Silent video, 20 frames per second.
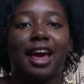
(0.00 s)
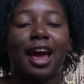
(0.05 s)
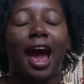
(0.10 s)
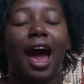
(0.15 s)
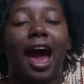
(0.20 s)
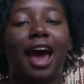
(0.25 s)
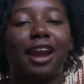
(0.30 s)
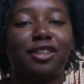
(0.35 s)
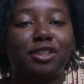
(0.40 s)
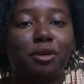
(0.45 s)

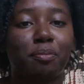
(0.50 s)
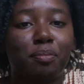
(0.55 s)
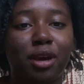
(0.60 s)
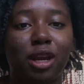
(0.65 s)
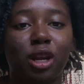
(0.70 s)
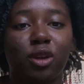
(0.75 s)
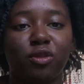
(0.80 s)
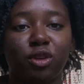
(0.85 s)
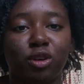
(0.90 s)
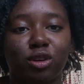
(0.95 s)
out of the
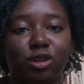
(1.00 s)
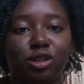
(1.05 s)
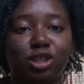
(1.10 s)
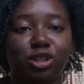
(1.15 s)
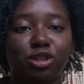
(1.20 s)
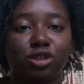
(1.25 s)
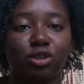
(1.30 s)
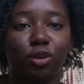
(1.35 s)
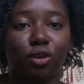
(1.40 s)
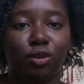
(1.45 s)
pit of your
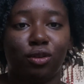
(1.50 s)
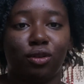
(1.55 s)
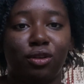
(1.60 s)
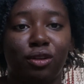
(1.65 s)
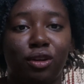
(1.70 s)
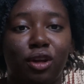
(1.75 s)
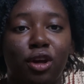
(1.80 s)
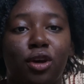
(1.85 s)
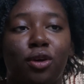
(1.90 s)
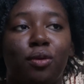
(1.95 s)

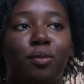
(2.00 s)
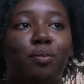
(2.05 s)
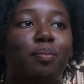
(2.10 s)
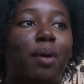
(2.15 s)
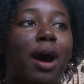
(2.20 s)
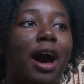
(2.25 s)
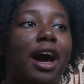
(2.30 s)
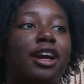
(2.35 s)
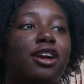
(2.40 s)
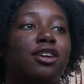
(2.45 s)
soul,
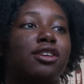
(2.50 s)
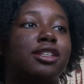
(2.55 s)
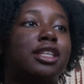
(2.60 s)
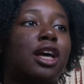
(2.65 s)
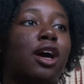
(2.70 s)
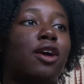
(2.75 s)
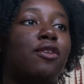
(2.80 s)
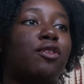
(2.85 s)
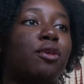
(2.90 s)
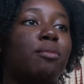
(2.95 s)
by
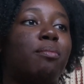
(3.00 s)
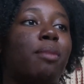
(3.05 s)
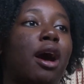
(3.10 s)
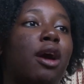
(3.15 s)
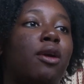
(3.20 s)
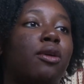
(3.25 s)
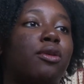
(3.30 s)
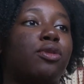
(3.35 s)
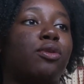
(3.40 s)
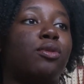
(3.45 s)
yourself
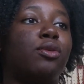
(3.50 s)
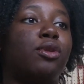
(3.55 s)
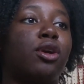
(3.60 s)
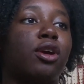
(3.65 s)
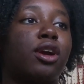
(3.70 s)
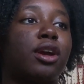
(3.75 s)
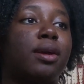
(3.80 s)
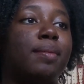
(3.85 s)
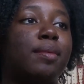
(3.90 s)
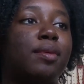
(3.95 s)
or through your
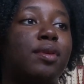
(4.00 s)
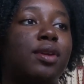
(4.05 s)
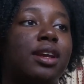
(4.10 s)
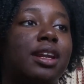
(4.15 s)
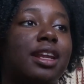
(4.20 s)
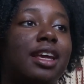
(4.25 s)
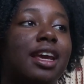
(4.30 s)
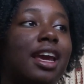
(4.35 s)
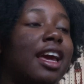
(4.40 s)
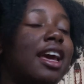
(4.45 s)

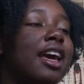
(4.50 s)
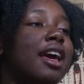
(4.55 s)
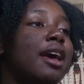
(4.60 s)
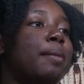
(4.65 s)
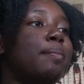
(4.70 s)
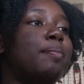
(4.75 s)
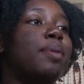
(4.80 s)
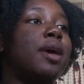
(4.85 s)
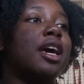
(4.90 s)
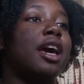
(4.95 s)
community,
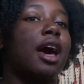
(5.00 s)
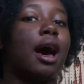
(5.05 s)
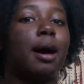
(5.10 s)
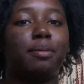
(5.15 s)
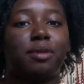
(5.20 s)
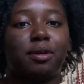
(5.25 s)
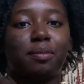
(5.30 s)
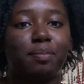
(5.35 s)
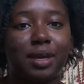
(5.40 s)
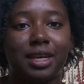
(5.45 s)
pick up
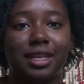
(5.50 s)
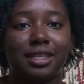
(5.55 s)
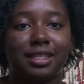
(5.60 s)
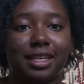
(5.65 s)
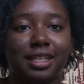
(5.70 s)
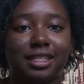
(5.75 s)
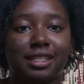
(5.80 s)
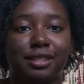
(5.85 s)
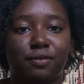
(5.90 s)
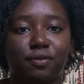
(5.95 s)
the
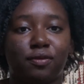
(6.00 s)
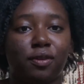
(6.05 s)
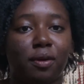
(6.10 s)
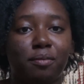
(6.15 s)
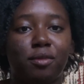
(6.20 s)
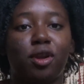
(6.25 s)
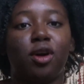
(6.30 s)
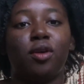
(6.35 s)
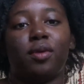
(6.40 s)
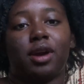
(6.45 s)
pieces
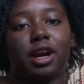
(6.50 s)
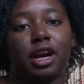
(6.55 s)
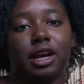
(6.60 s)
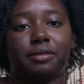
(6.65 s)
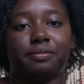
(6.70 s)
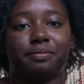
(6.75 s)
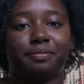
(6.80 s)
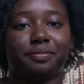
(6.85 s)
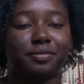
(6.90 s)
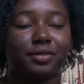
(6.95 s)
from nowhere.
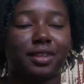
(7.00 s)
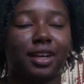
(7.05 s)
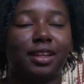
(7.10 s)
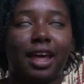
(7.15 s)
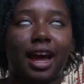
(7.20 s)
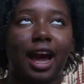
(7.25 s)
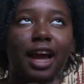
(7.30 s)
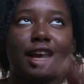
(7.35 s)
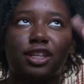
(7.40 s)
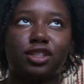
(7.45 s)

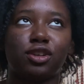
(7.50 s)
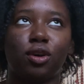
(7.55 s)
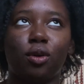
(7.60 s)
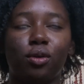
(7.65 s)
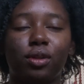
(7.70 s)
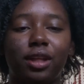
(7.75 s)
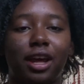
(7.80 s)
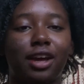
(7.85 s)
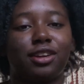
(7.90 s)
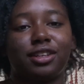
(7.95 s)
Like, I
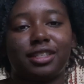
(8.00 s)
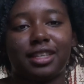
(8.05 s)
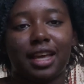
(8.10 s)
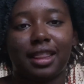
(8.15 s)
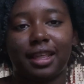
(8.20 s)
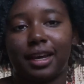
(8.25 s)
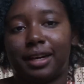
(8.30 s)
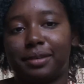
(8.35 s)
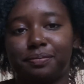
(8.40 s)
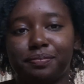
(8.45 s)
totally
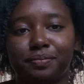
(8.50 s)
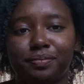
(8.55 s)
understand that.